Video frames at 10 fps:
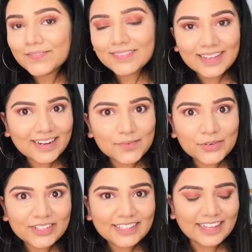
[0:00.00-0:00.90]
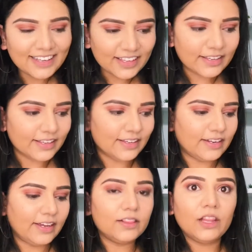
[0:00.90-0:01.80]
and I'm really liking it.
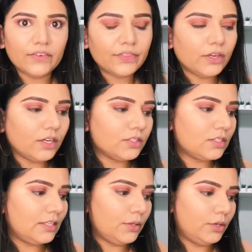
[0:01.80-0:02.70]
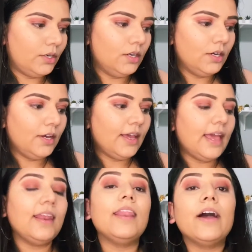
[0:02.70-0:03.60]
I love the concealer.
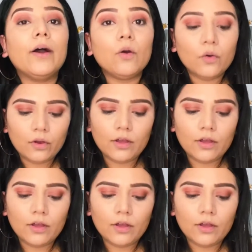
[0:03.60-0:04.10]
And now,